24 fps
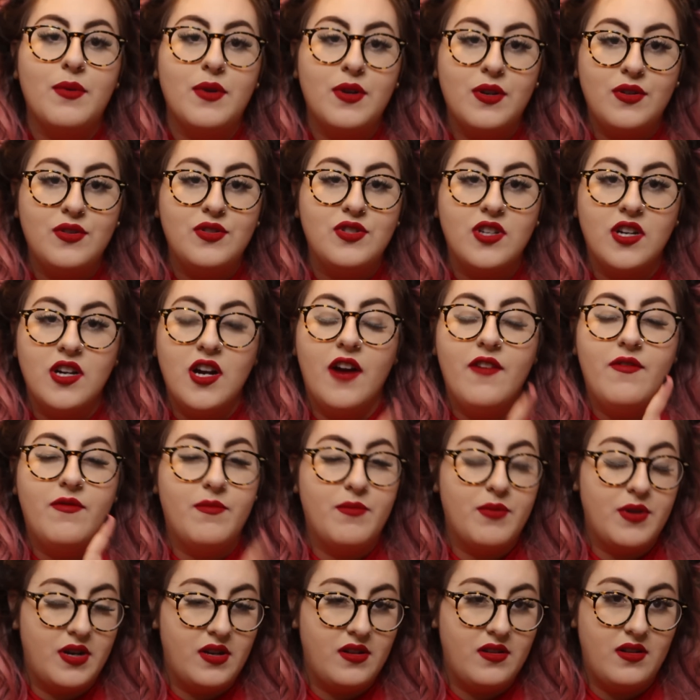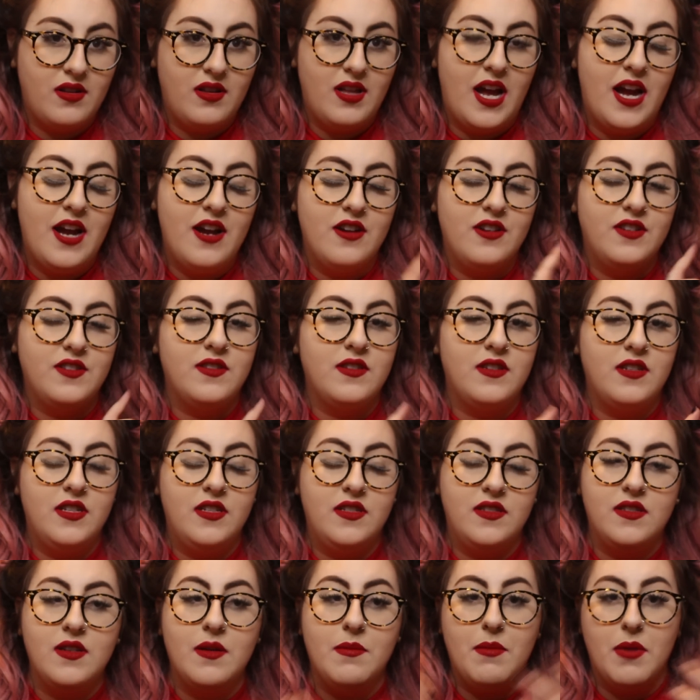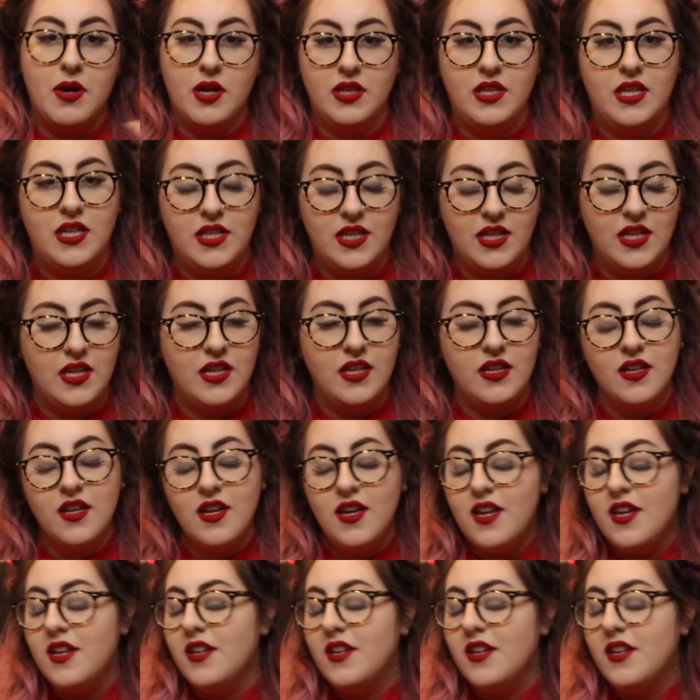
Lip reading: producer of Pretty Little Liars is Marlene King.